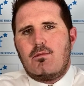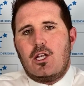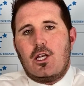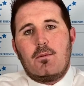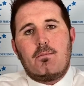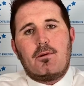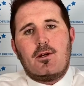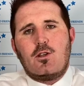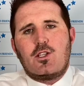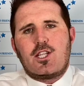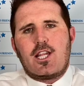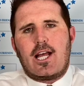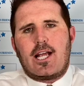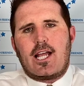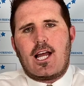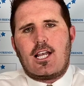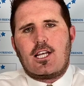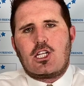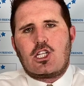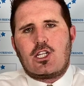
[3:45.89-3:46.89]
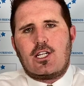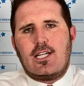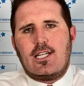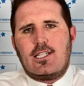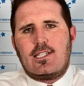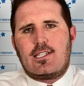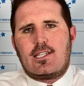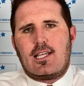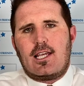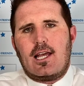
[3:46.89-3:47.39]
boost their
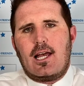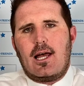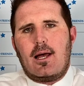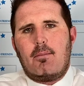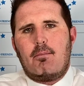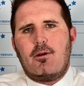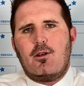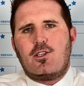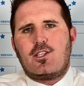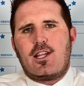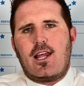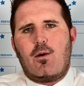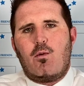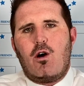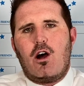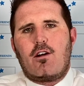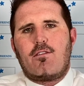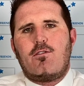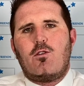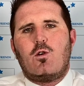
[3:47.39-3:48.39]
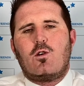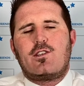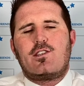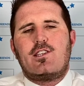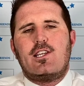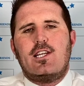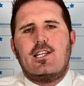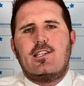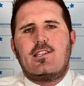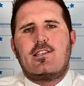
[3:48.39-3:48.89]
countries, boost their
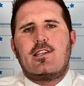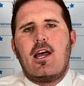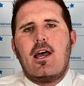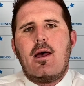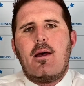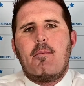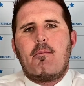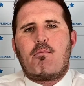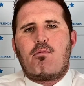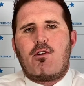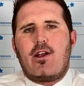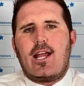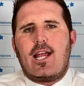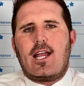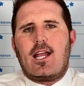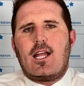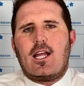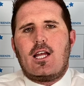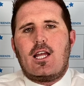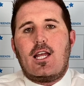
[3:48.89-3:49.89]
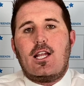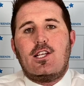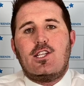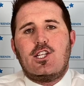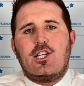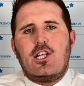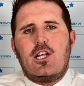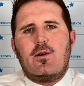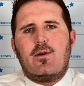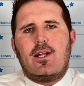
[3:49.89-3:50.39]
workforces, bring
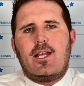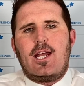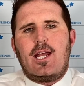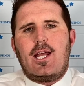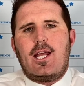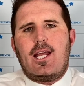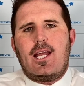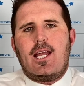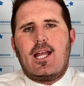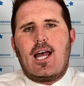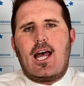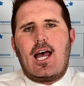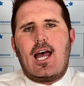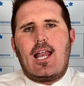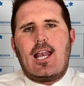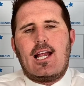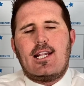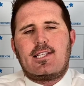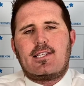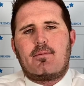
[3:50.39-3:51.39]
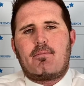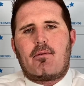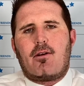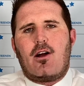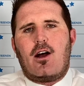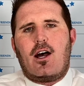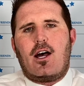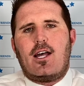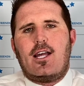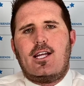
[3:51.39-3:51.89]
ingenuity and
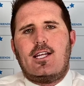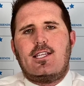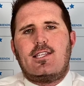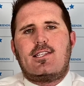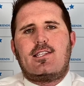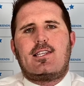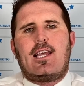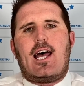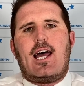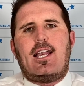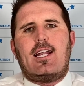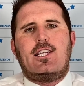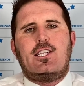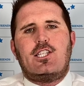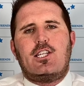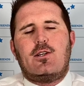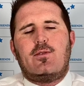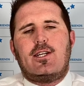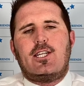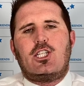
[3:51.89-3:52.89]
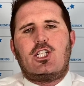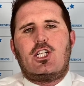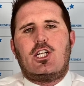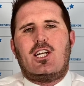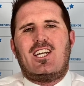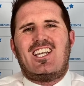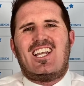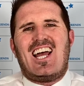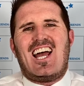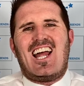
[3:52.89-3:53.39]
enterprise and
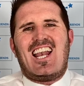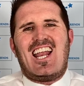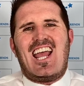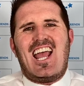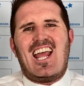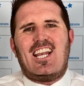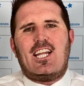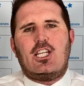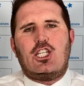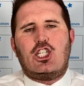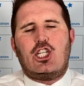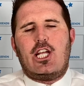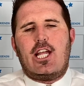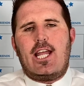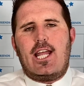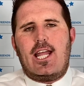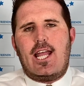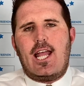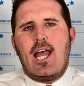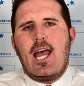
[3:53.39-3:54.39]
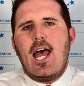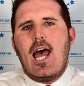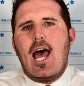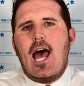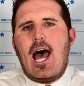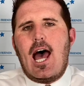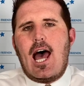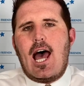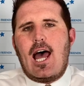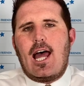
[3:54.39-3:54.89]
intuition and energy
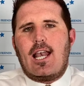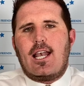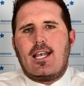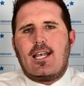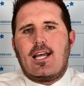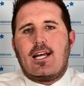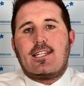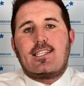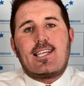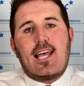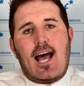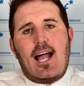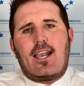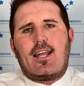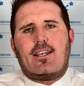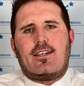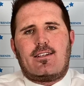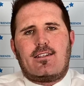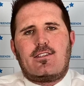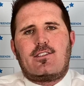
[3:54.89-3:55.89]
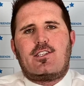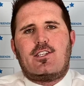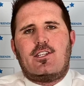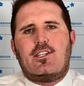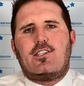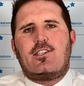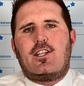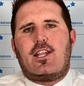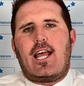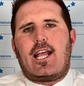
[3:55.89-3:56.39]
and talent
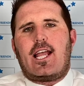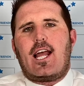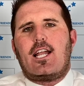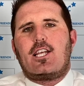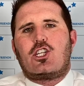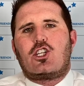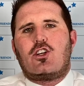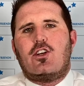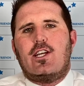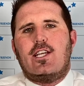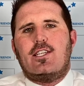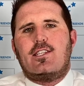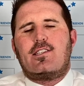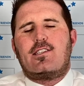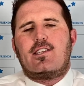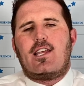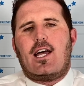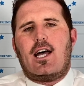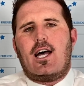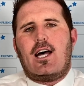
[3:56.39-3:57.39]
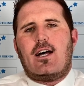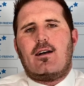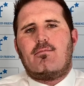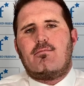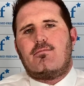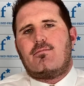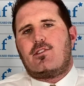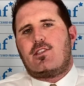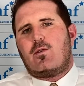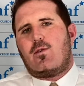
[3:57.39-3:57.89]
to their countries.
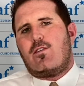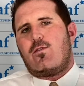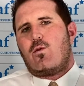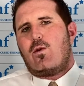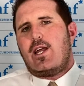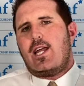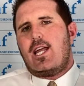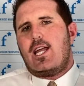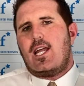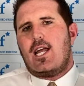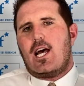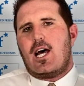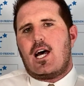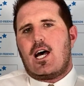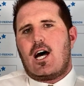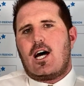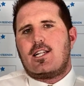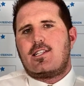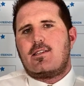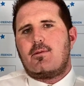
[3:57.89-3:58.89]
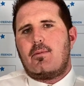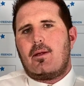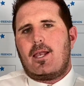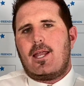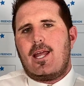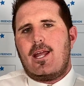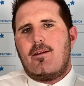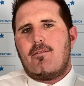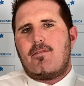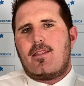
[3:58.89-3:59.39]
So if we are to
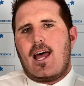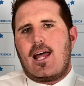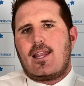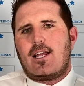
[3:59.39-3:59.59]
believe that the